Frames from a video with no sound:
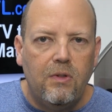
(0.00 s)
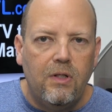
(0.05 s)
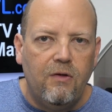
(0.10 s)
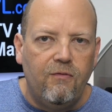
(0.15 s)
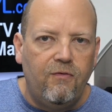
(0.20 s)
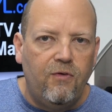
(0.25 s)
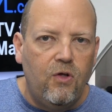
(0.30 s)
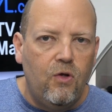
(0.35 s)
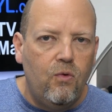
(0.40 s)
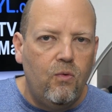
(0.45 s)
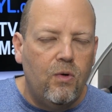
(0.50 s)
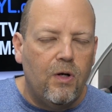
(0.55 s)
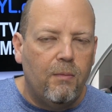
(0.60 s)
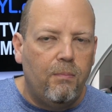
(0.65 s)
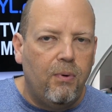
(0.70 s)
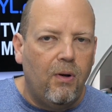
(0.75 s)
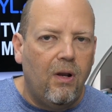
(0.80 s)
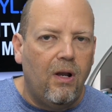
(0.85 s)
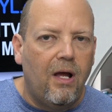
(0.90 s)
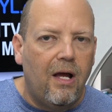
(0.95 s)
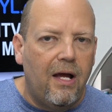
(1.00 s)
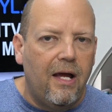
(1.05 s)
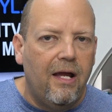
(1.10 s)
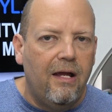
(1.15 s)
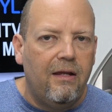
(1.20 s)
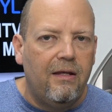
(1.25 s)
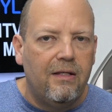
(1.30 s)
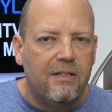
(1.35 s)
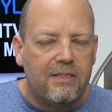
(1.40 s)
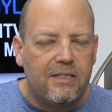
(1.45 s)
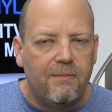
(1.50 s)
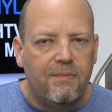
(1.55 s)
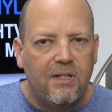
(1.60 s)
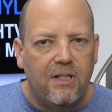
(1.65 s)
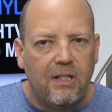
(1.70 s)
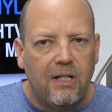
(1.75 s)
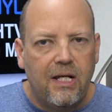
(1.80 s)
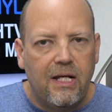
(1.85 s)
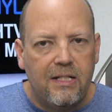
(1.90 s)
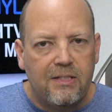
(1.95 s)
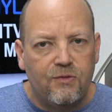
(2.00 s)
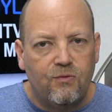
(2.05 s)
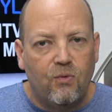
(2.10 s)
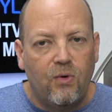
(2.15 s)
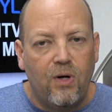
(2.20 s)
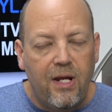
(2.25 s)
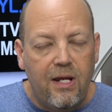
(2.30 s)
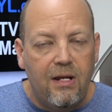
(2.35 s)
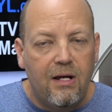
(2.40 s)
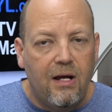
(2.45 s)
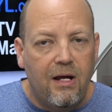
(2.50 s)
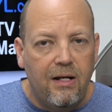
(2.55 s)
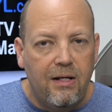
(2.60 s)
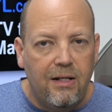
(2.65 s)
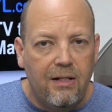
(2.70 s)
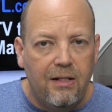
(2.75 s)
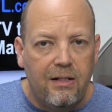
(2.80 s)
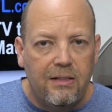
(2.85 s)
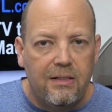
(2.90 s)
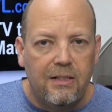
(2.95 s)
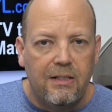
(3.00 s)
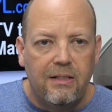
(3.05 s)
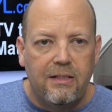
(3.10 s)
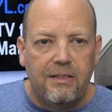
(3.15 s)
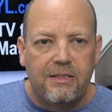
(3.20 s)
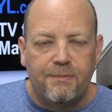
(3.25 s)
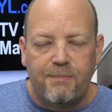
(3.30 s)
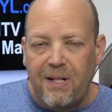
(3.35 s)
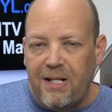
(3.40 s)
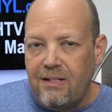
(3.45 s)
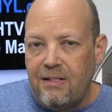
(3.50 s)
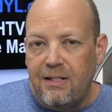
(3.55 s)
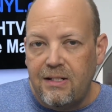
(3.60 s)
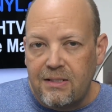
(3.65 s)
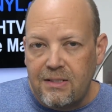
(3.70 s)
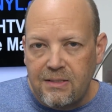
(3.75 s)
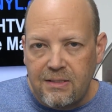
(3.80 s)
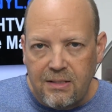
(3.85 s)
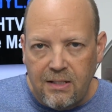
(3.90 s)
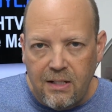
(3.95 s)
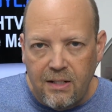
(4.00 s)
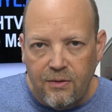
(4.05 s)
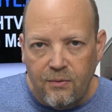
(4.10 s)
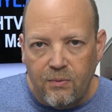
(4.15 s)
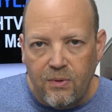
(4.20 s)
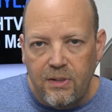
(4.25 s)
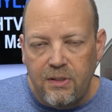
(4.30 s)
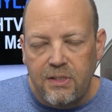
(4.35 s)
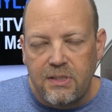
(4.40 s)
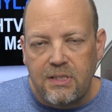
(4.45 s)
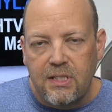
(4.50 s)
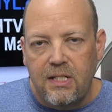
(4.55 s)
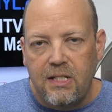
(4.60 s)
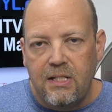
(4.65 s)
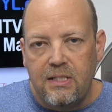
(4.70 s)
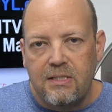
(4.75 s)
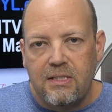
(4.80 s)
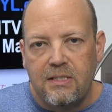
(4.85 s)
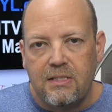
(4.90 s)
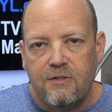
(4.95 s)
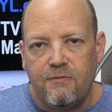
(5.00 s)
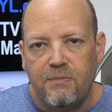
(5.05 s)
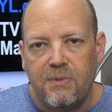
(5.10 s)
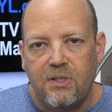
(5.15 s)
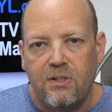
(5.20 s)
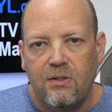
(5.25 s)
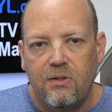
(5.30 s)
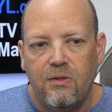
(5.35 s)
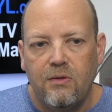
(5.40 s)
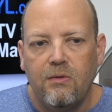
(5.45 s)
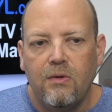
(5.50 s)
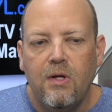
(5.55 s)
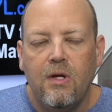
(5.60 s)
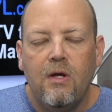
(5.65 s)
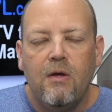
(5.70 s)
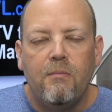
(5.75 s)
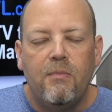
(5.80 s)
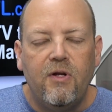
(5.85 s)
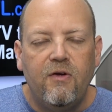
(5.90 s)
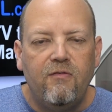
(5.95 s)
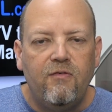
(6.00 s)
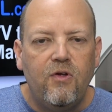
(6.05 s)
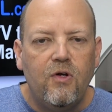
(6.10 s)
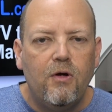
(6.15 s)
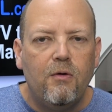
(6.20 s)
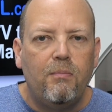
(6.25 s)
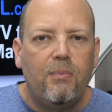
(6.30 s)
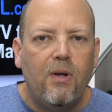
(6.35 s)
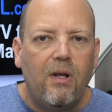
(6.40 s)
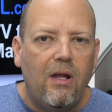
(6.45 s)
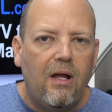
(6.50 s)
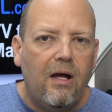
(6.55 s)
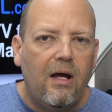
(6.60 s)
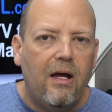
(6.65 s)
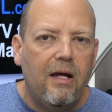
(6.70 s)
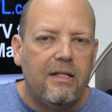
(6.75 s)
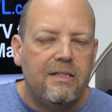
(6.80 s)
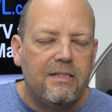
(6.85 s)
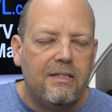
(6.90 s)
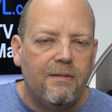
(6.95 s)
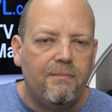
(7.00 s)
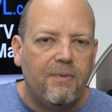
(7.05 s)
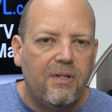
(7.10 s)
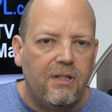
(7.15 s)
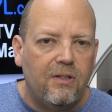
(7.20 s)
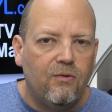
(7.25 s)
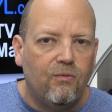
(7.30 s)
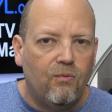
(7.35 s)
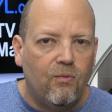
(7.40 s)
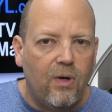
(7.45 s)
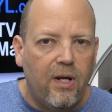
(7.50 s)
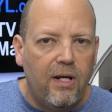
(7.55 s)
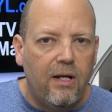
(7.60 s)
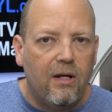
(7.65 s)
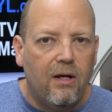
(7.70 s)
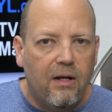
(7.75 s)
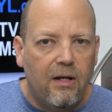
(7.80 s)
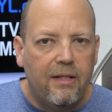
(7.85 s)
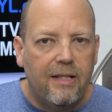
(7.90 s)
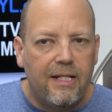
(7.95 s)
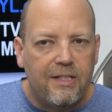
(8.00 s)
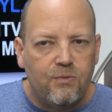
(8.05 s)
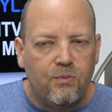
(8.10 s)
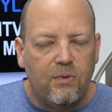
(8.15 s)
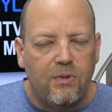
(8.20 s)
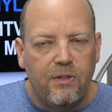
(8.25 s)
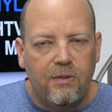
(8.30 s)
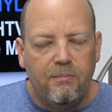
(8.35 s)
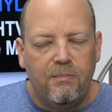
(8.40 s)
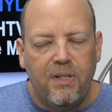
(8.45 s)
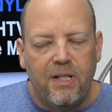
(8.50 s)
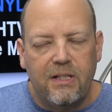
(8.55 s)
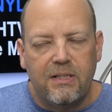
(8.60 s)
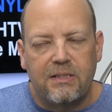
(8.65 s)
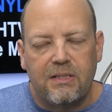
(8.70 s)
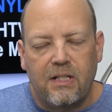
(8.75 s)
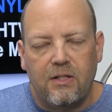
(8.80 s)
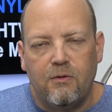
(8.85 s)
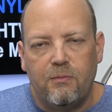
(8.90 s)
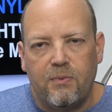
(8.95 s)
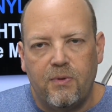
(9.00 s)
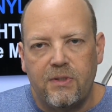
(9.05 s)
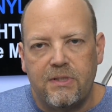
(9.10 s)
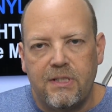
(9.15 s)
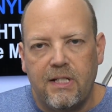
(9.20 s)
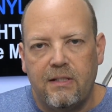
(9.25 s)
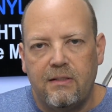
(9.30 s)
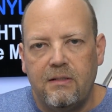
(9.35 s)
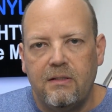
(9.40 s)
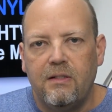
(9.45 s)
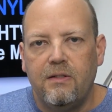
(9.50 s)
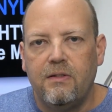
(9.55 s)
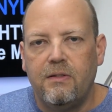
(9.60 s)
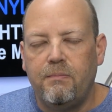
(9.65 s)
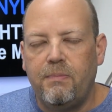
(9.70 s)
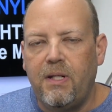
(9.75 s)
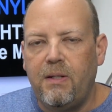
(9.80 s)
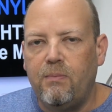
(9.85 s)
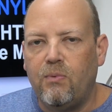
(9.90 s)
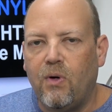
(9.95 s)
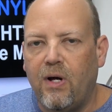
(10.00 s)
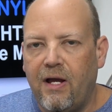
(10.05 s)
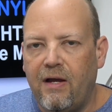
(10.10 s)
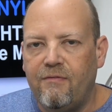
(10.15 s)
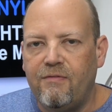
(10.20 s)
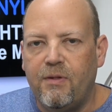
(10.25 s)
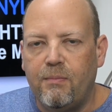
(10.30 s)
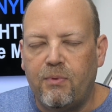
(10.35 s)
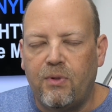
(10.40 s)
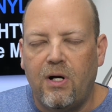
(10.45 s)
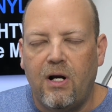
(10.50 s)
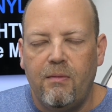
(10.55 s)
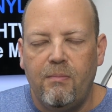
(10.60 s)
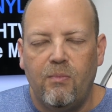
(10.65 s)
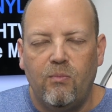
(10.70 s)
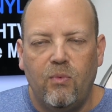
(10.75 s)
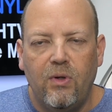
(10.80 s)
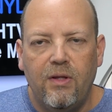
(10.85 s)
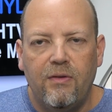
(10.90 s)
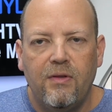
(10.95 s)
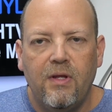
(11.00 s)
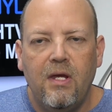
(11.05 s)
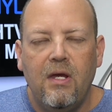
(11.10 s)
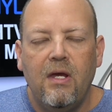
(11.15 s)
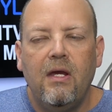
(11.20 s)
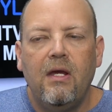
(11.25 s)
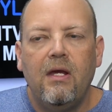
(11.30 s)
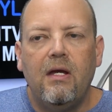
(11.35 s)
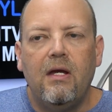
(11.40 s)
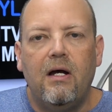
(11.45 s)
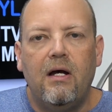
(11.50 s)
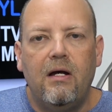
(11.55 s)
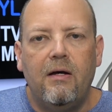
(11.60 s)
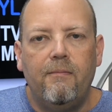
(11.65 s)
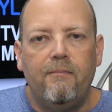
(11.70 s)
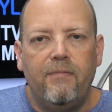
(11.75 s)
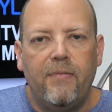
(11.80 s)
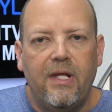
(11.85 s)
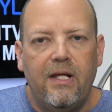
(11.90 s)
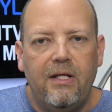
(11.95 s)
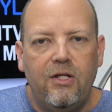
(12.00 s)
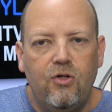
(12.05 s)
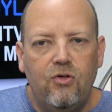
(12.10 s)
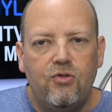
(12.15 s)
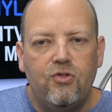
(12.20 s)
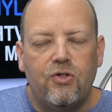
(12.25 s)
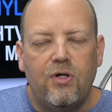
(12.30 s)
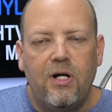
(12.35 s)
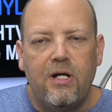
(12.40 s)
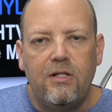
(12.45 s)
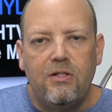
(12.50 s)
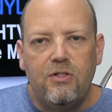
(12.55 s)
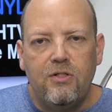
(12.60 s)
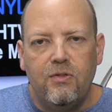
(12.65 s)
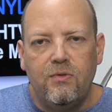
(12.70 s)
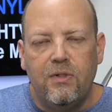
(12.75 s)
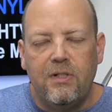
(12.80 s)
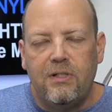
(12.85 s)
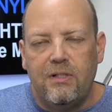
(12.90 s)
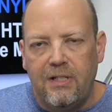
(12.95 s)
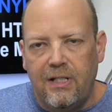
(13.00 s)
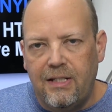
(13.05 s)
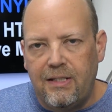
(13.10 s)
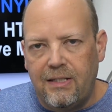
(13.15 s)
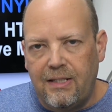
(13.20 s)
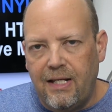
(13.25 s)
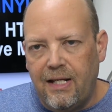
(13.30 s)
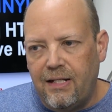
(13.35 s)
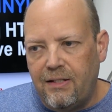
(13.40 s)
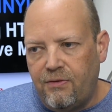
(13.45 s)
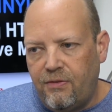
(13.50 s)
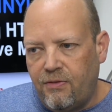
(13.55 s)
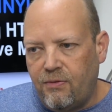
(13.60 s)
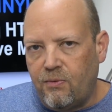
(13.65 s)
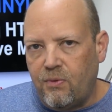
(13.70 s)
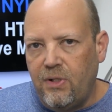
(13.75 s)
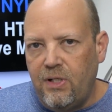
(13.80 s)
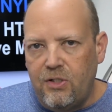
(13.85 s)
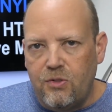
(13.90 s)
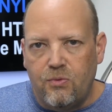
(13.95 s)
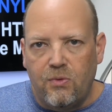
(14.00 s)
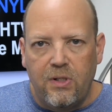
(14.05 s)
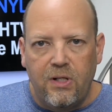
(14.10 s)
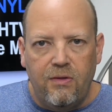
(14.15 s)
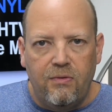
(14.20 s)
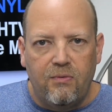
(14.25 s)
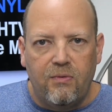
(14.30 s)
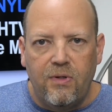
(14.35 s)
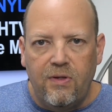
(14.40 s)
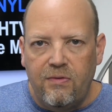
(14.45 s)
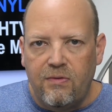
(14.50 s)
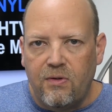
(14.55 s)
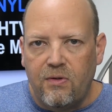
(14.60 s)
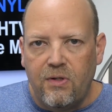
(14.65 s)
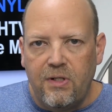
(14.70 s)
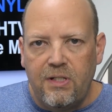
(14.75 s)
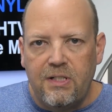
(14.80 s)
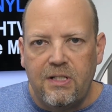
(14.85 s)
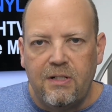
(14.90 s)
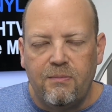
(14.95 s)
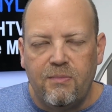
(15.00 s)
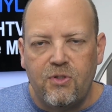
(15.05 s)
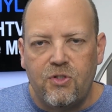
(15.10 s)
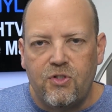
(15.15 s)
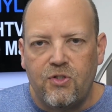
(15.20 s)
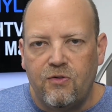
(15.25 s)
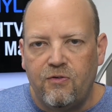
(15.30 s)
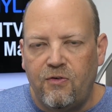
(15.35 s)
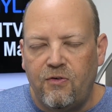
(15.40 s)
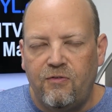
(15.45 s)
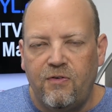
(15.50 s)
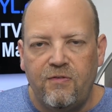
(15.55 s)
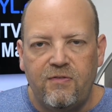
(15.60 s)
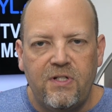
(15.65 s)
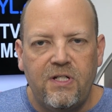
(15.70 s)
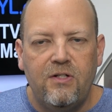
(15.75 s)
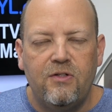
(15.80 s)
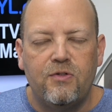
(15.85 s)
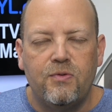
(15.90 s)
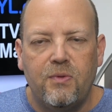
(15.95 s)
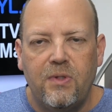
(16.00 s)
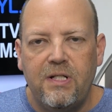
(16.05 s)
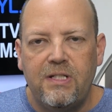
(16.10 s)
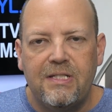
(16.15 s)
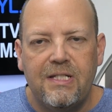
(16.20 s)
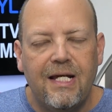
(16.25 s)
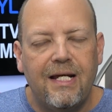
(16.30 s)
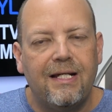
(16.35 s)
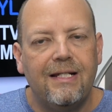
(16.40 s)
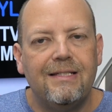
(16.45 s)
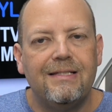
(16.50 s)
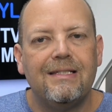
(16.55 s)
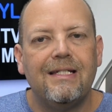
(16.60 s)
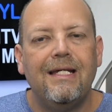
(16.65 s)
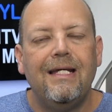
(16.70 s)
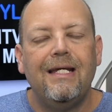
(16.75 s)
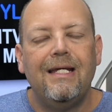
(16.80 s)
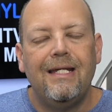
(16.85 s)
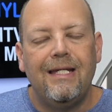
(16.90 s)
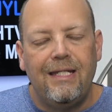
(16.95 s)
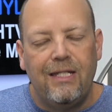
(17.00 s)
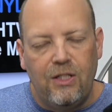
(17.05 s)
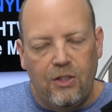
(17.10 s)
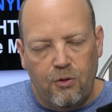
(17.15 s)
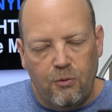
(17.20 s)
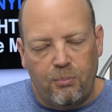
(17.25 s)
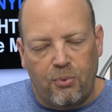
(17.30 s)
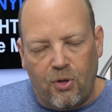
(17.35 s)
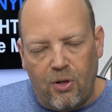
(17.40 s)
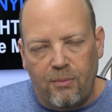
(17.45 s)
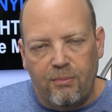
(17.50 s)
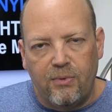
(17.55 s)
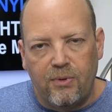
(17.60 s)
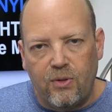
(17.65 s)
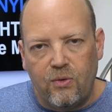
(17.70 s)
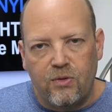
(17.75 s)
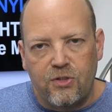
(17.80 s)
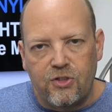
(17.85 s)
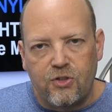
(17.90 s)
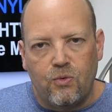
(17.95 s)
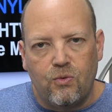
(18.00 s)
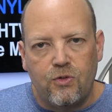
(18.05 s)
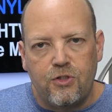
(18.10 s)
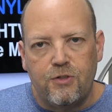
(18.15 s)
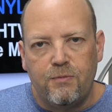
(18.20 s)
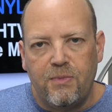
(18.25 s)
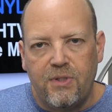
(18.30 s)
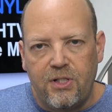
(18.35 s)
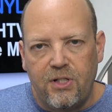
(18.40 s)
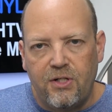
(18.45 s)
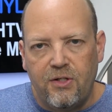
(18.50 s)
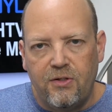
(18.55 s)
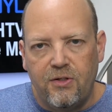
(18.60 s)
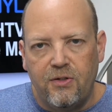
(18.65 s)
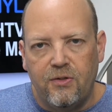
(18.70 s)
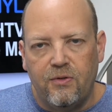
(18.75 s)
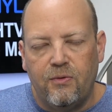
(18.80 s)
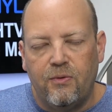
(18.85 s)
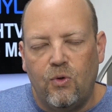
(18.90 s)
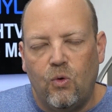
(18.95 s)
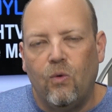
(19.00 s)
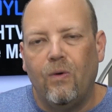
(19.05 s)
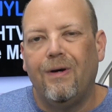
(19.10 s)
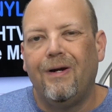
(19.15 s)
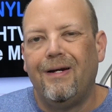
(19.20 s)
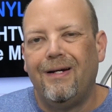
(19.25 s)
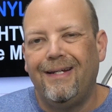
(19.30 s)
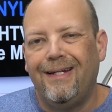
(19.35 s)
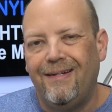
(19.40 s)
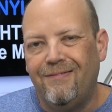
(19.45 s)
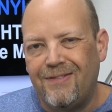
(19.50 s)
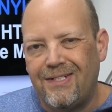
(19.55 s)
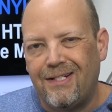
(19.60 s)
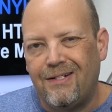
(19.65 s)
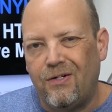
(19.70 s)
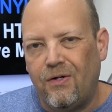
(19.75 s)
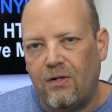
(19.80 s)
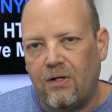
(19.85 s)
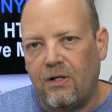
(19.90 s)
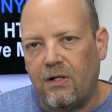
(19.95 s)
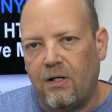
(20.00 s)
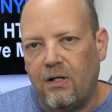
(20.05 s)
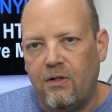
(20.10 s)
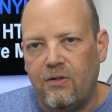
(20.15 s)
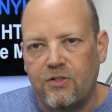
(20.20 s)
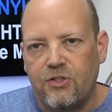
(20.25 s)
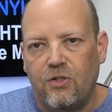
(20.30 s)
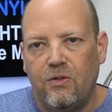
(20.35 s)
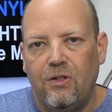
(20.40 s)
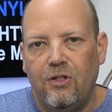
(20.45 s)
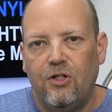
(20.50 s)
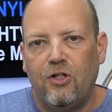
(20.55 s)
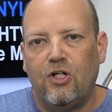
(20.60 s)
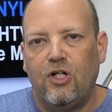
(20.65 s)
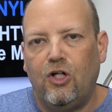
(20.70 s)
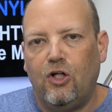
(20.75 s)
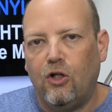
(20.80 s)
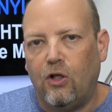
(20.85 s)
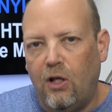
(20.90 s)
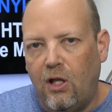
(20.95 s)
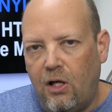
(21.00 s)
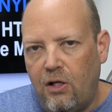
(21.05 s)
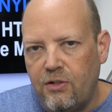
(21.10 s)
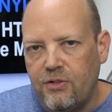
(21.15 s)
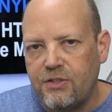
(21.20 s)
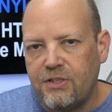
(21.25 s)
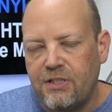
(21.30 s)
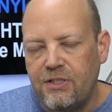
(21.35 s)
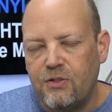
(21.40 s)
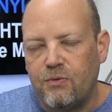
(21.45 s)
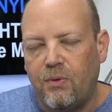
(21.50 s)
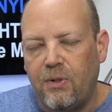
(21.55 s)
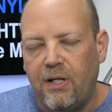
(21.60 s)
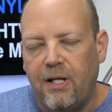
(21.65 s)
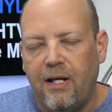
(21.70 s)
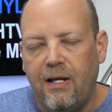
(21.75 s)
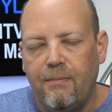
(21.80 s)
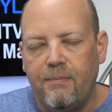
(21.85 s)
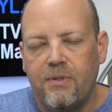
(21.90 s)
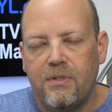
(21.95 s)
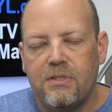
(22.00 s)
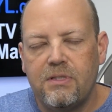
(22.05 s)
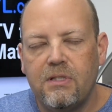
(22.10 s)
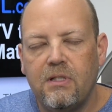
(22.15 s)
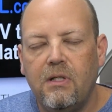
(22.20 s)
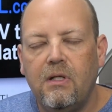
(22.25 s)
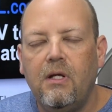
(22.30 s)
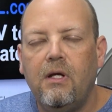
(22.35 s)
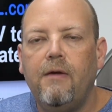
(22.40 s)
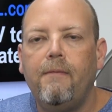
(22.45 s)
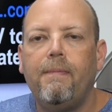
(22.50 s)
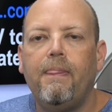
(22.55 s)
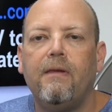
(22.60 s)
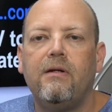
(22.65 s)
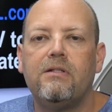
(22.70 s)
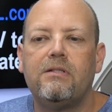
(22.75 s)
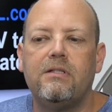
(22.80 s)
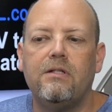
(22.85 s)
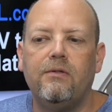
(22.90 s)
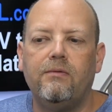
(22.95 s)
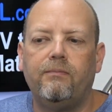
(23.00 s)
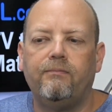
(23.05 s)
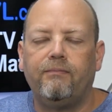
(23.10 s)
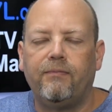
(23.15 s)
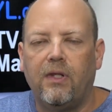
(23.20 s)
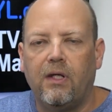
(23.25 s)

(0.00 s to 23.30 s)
if you apply something that has rayon in it, spandex is another one that's a heat sensitive material, but if you apply something to rayon, that's one of the biggest culprits out there that people have the problem with, and you try to do it at that 320, 330 temperature for 15 or 20 seconds, you're probably going to scorch the material, or if it's a darker color, it's going to look glossed is what happens. So